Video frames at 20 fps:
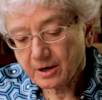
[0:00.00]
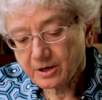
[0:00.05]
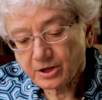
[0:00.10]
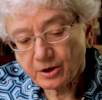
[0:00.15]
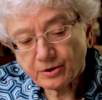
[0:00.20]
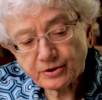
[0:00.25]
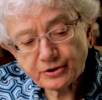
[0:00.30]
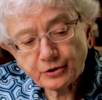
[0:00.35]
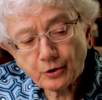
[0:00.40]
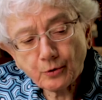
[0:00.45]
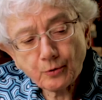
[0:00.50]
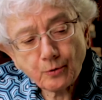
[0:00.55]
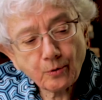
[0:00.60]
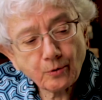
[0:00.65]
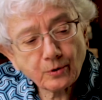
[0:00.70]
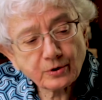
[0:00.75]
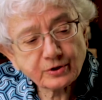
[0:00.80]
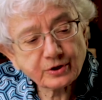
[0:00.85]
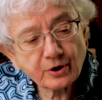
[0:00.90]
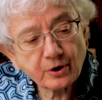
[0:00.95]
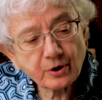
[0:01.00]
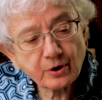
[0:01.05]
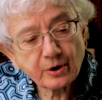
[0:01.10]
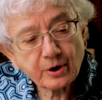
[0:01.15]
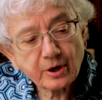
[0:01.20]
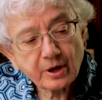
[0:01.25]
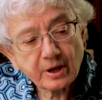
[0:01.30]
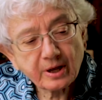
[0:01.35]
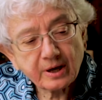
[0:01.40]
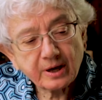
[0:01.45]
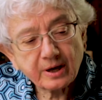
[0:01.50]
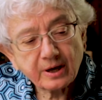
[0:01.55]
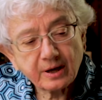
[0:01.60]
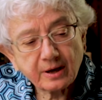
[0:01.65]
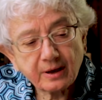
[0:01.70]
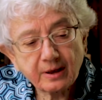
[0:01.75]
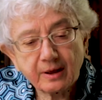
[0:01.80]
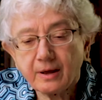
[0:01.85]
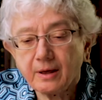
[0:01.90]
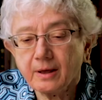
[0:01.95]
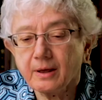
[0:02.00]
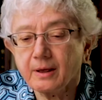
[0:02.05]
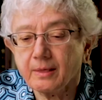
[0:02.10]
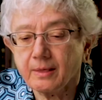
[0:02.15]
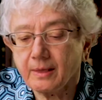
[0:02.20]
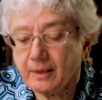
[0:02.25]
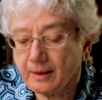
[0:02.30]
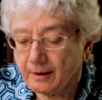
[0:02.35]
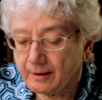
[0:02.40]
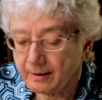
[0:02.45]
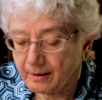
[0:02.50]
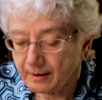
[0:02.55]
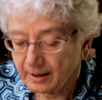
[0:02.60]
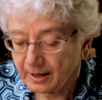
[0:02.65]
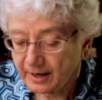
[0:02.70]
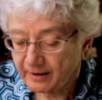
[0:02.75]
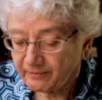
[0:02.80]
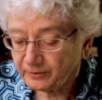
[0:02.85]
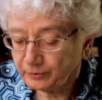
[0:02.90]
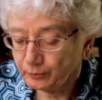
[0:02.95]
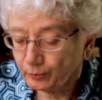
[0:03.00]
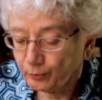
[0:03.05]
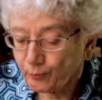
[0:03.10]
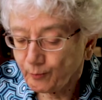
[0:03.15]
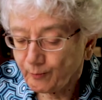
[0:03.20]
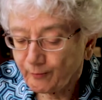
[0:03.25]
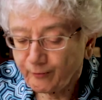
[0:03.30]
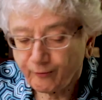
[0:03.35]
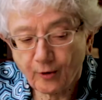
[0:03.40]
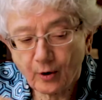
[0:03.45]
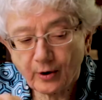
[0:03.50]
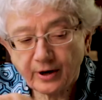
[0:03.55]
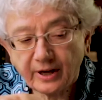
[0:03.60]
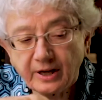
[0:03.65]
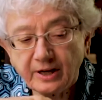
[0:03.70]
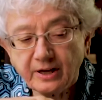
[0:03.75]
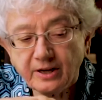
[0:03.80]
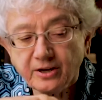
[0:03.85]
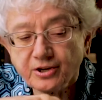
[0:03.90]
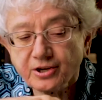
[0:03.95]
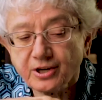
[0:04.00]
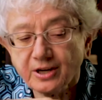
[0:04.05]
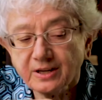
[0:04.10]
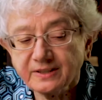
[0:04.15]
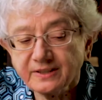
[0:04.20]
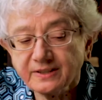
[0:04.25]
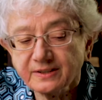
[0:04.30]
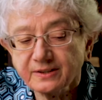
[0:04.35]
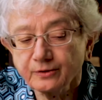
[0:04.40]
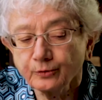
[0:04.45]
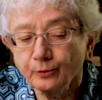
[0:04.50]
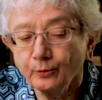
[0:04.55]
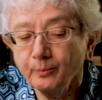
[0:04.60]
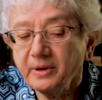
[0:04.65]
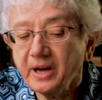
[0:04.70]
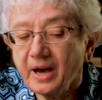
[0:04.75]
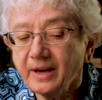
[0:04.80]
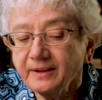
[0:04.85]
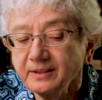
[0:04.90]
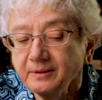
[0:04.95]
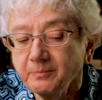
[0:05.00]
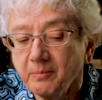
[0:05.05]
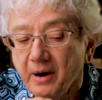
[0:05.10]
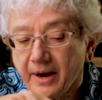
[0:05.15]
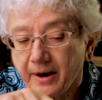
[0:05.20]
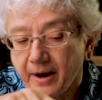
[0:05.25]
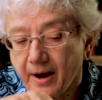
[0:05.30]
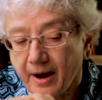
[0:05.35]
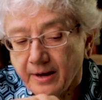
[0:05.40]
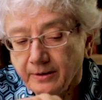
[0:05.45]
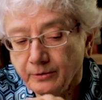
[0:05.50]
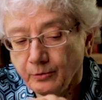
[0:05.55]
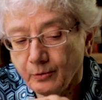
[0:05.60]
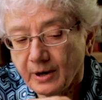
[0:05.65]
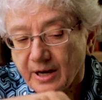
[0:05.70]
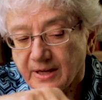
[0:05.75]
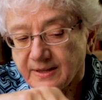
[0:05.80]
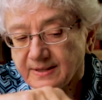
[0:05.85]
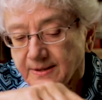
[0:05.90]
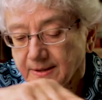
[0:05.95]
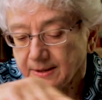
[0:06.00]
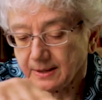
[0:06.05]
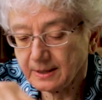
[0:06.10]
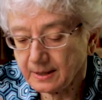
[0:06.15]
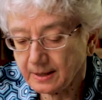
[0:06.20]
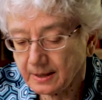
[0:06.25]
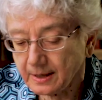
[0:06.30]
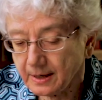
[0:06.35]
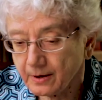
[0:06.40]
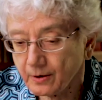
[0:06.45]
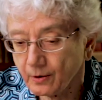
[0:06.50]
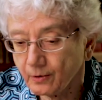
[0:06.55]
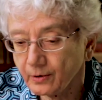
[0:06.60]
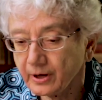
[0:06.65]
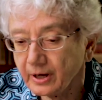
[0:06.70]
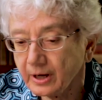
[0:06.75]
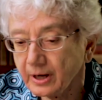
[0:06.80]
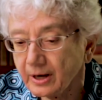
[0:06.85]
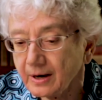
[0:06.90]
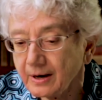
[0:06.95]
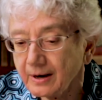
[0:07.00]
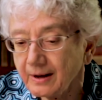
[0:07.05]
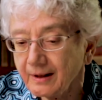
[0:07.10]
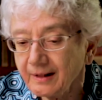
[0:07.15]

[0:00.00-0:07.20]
Jenson also left room for initials to be added by hand, you can see here or here.